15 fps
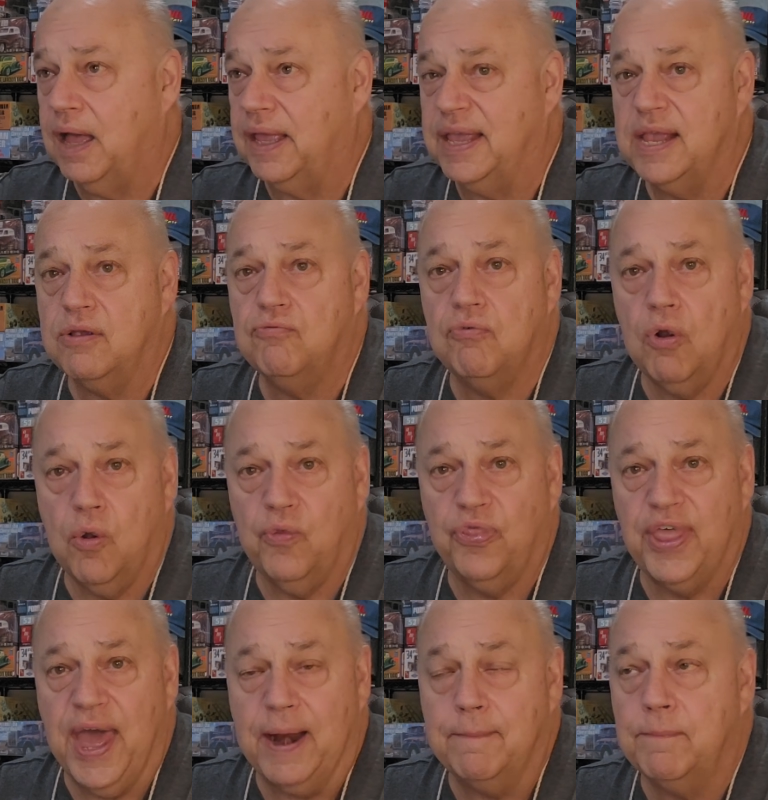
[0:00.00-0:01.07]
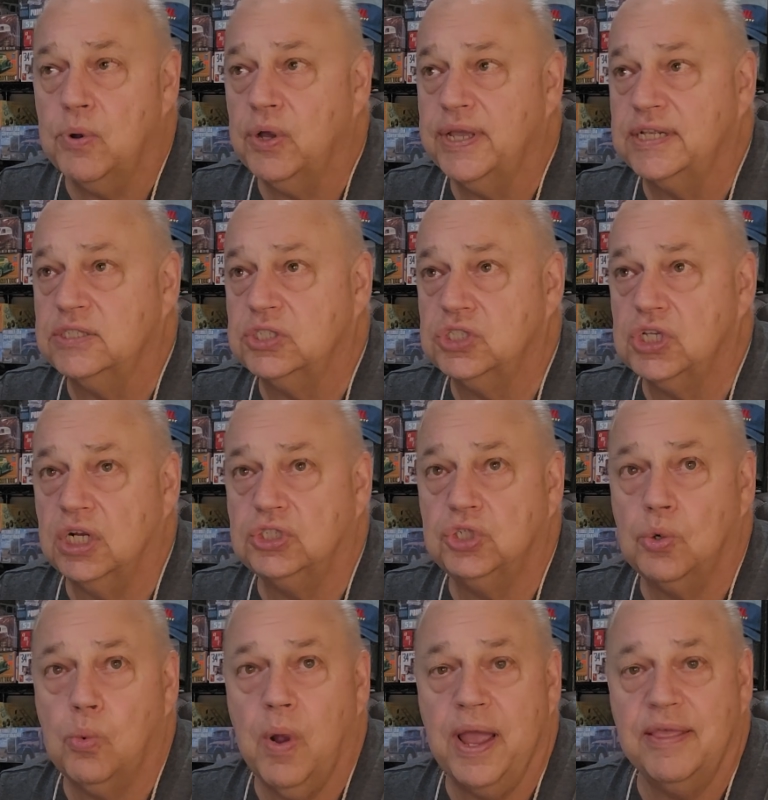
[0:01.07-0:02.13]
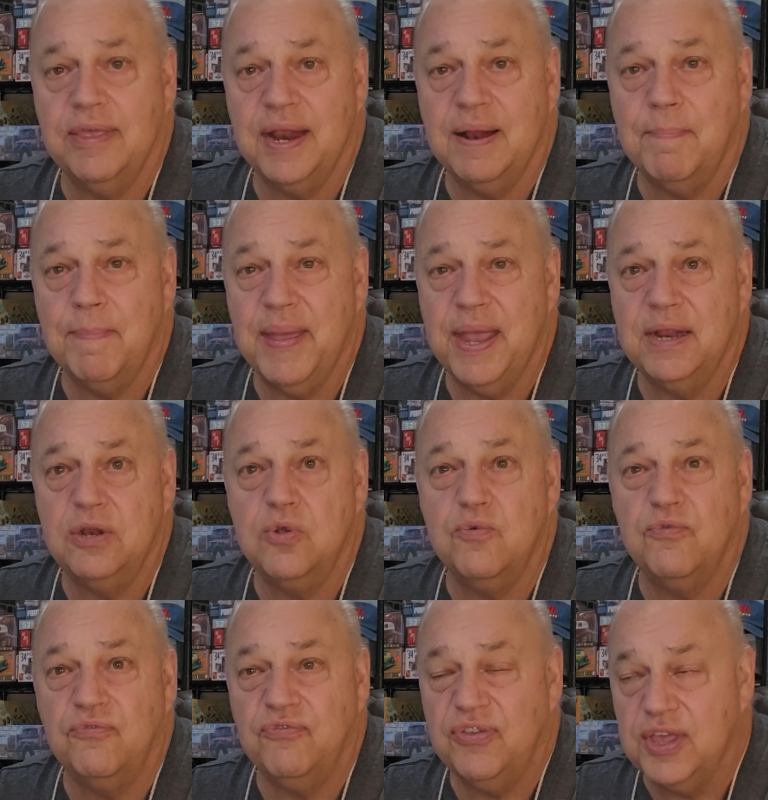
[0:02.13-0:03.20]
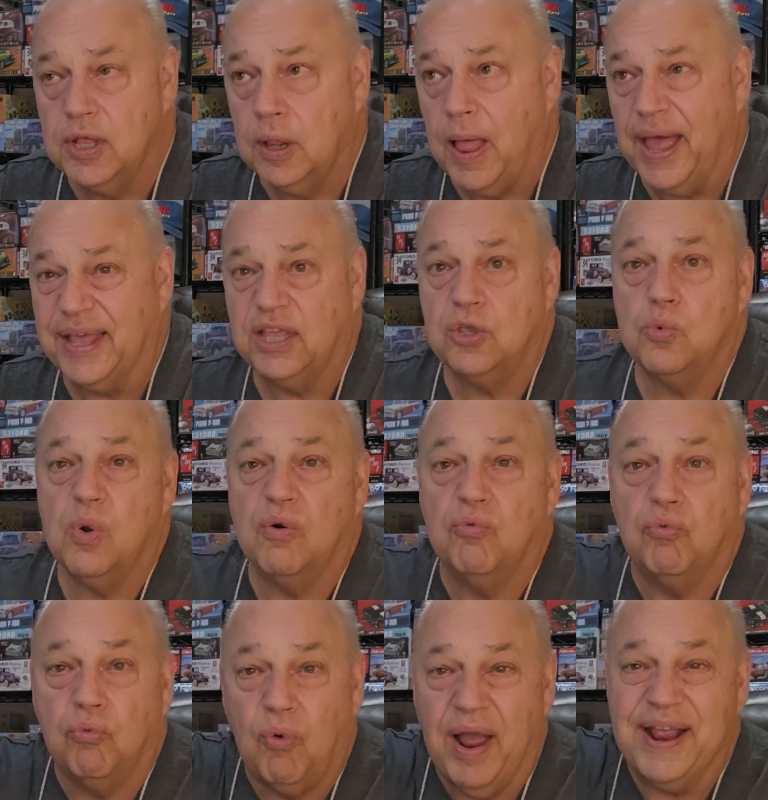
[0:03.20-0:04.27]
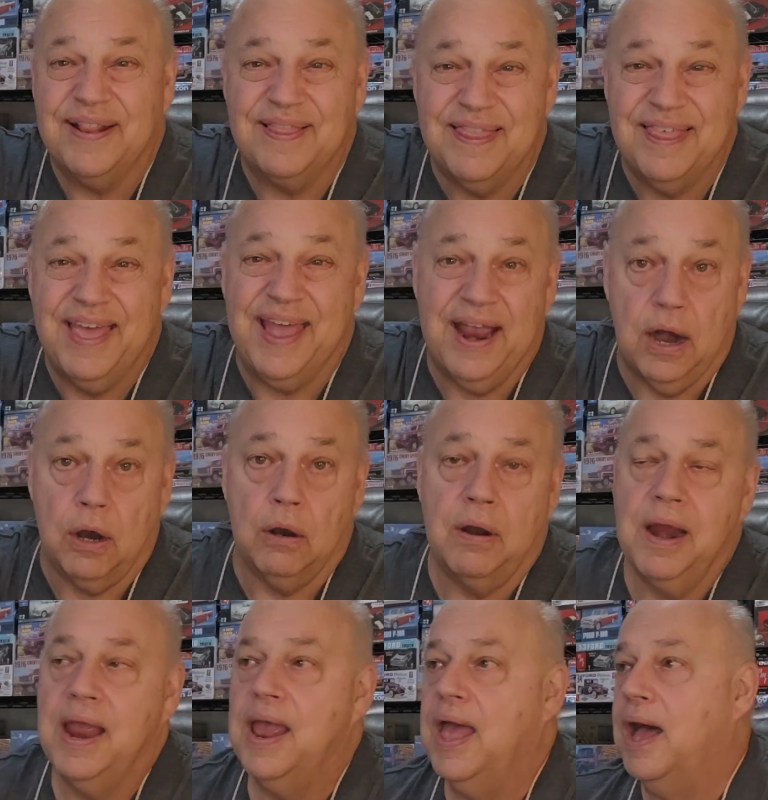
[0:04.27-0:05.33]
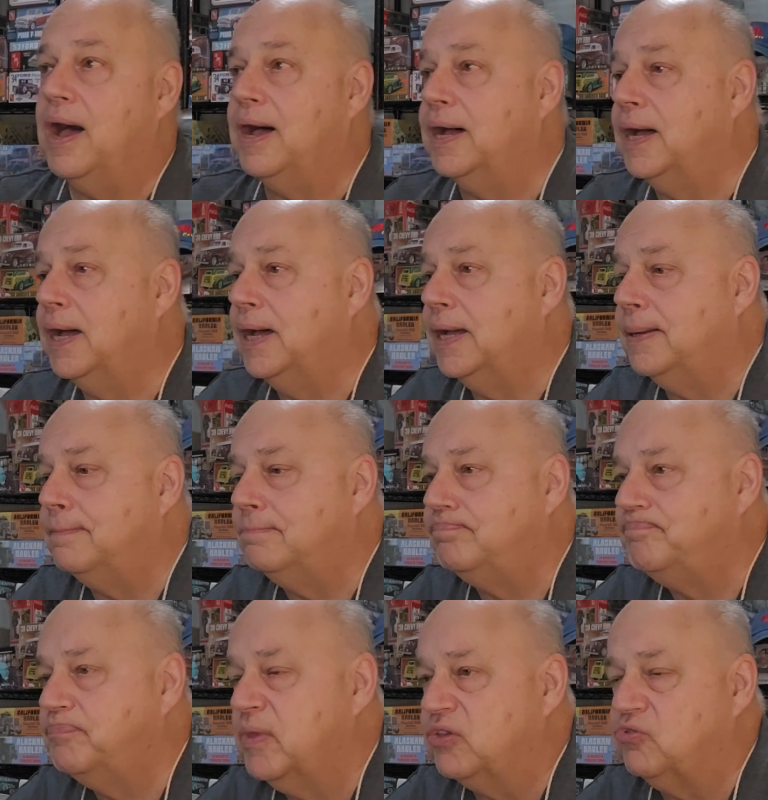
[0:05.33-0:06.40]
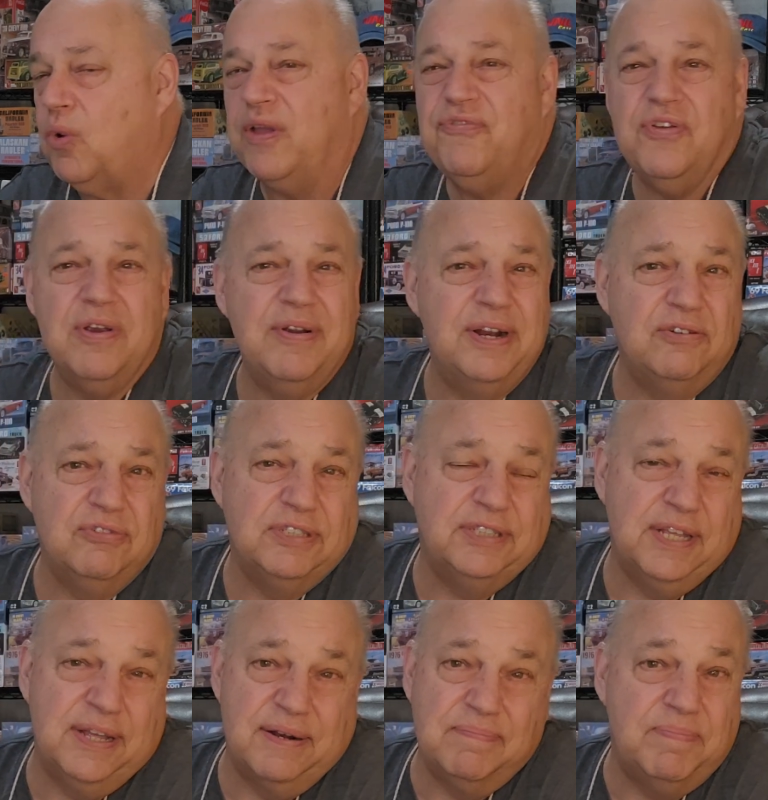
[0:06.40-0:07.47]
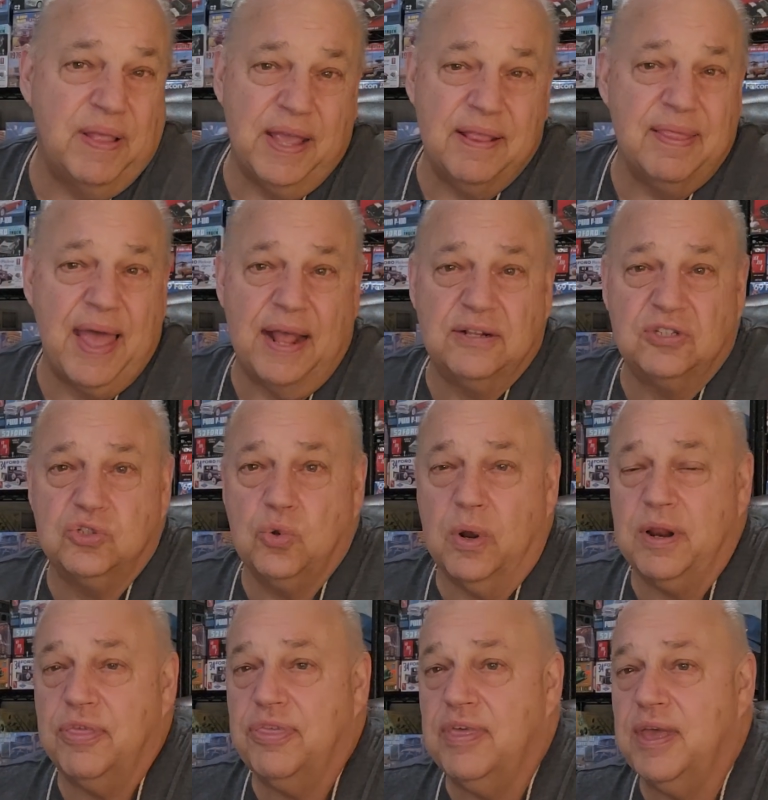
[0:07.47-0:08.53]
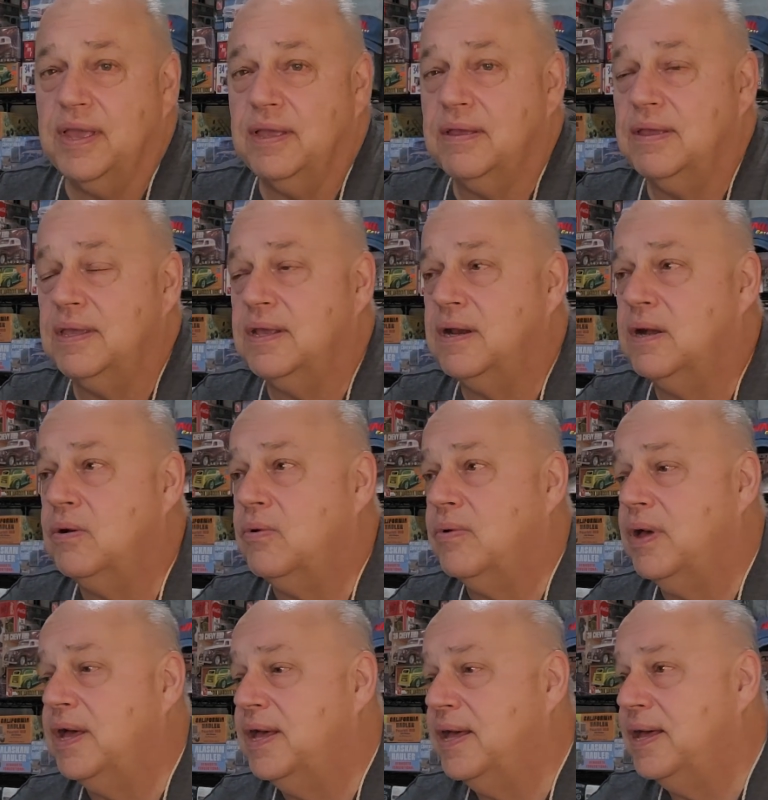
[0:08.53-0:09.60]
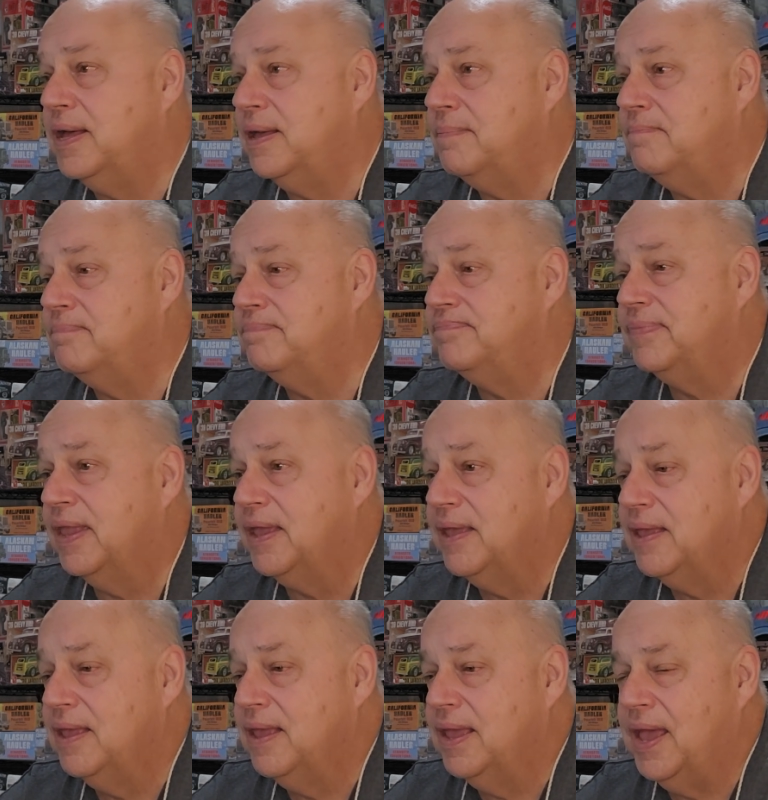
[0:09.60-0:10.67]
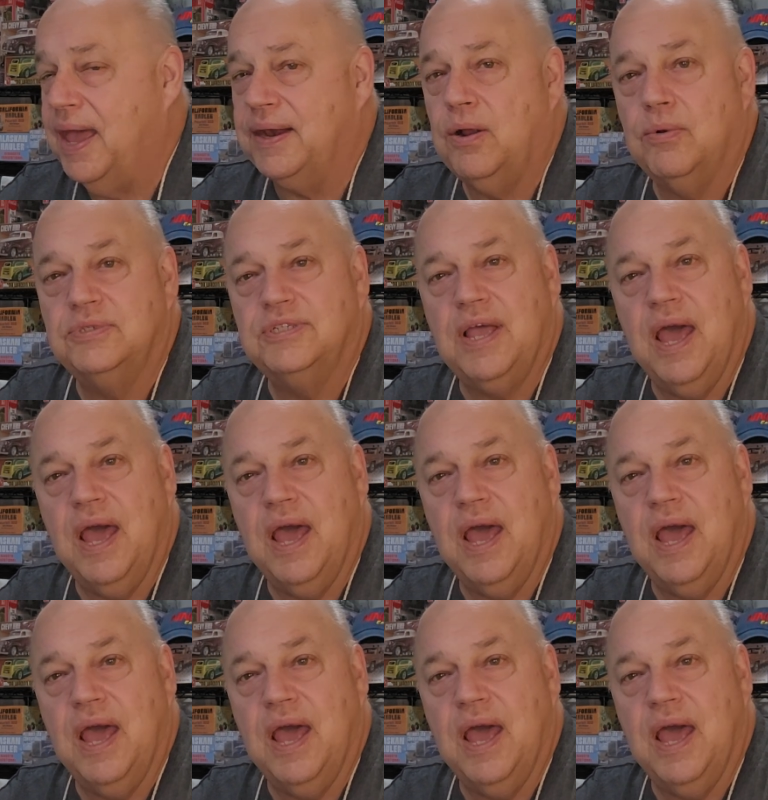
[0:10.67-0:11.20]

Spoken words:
He wrote that book in such a way that it made you feel like you were right there. So if you're interested in that sort of thing, I know it's